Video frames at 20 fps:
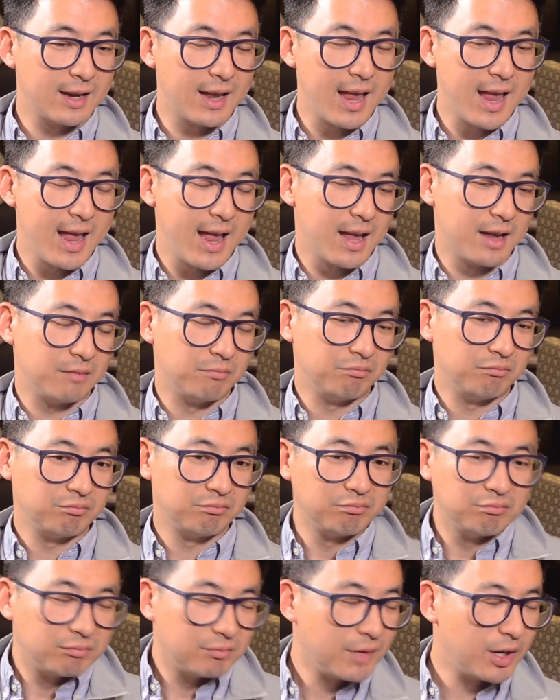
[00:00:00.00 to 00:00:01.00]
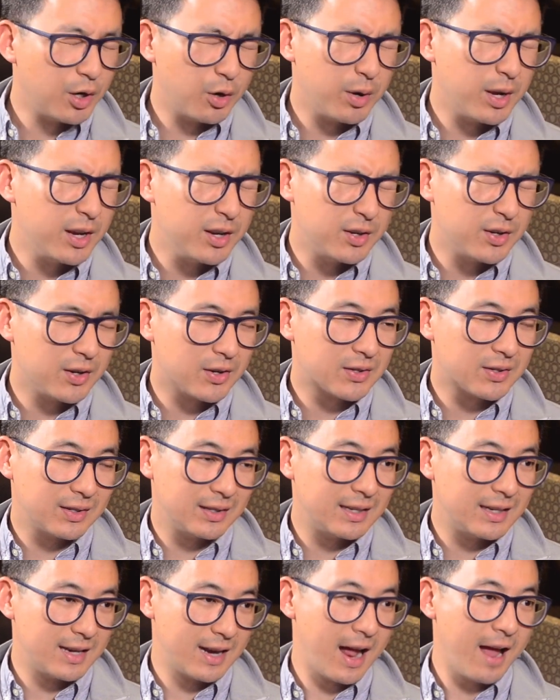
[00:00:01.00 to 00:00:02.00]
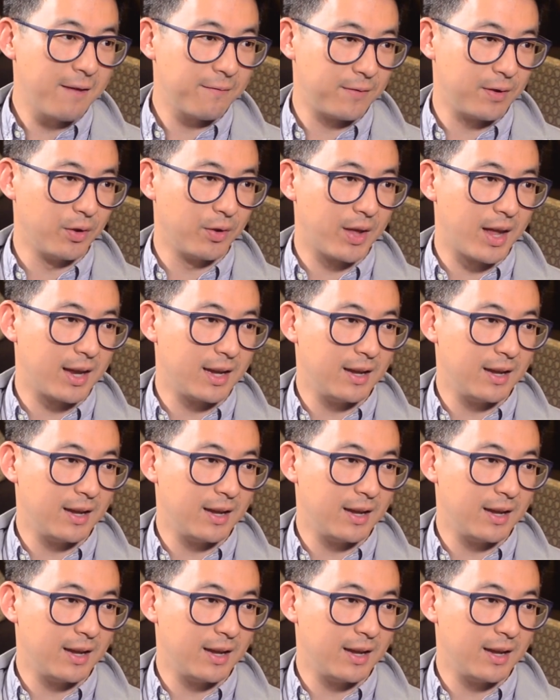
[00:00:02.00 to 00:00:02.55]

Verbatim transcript: and you know, he just did not feel that.